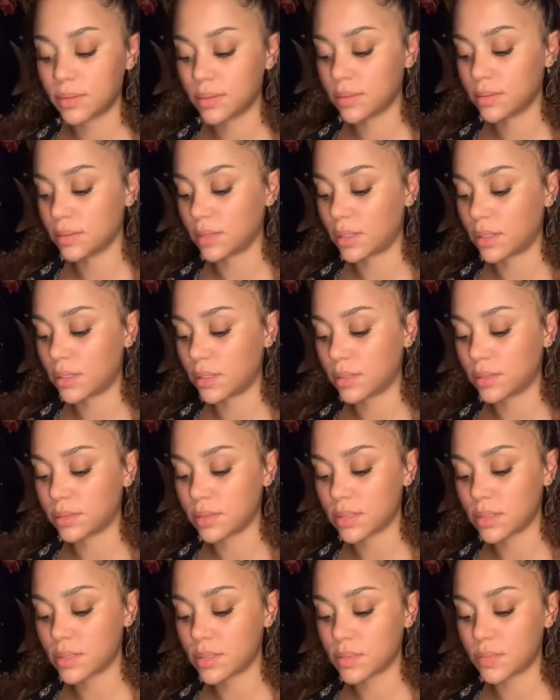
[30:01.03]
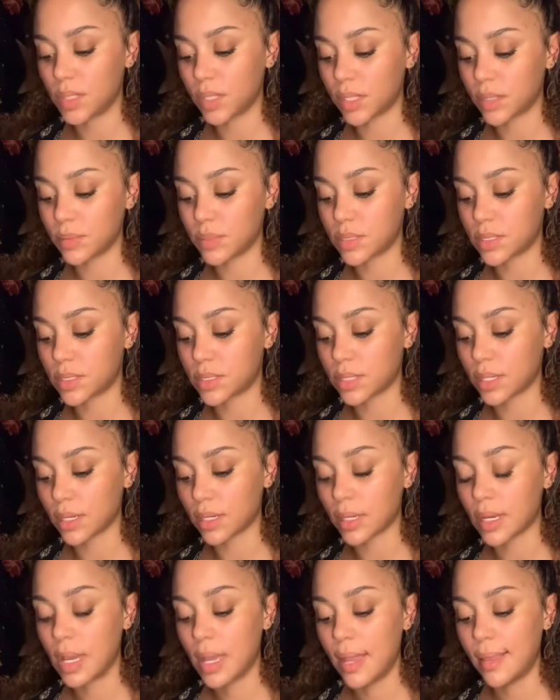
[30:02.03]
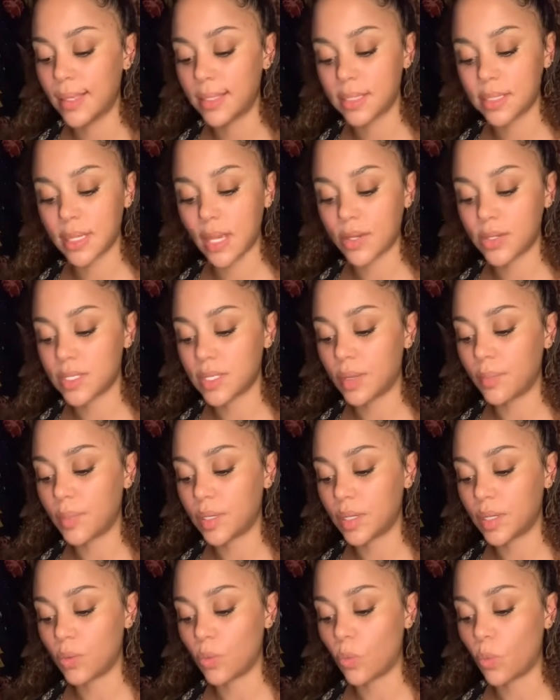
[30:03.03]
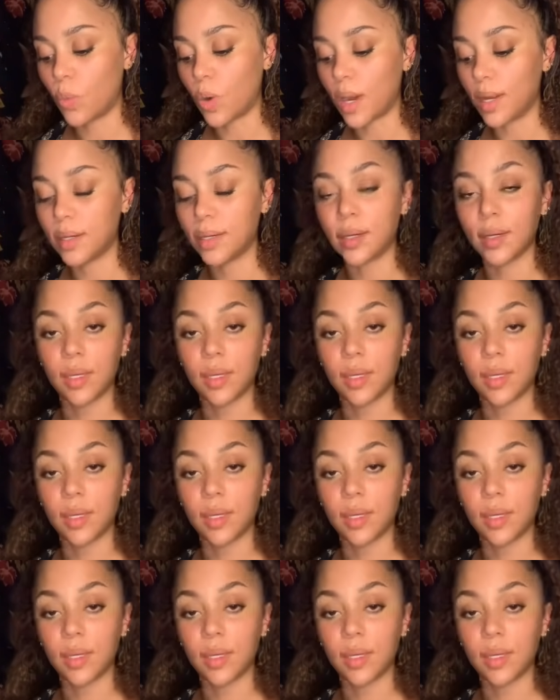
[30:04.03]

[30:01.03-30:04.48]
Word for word: know, y'all. This is making me sick. This is how somebody won a